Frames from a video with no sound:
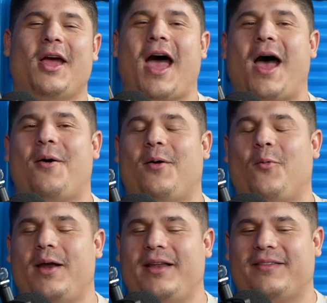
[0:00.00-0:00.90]
Uh,
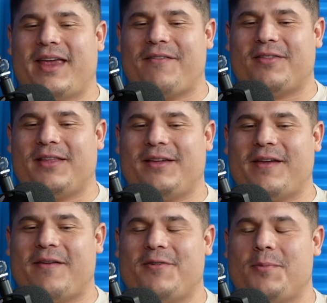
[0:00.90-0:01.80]
when is Kevin Lee
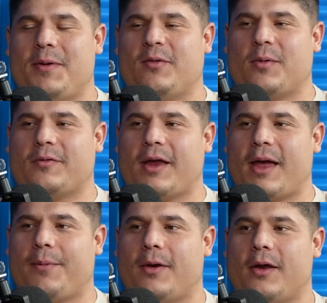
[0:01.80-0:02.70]
MVP supposed to
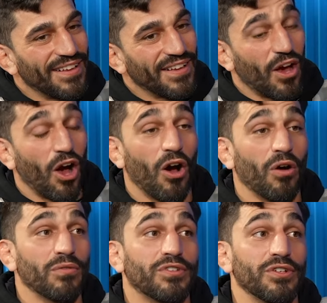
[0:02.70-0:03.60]
happen?
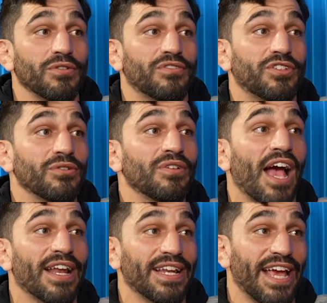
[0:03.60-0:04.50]
Oh, dude,
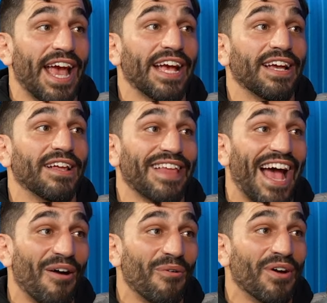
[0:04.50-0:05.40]
298.
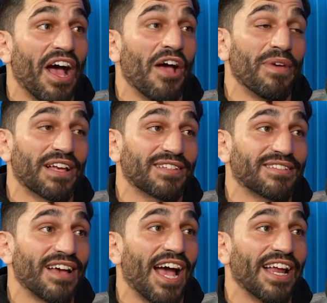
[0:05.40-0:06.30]
That one I'm
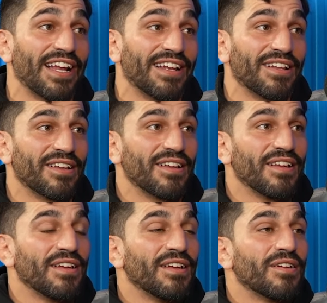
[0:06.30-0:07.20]
excited. You think it's gonna be
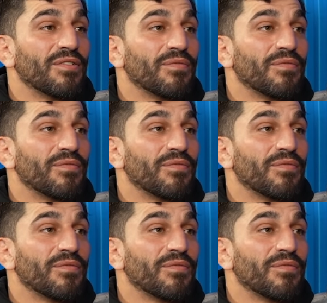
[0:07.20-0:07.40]
you think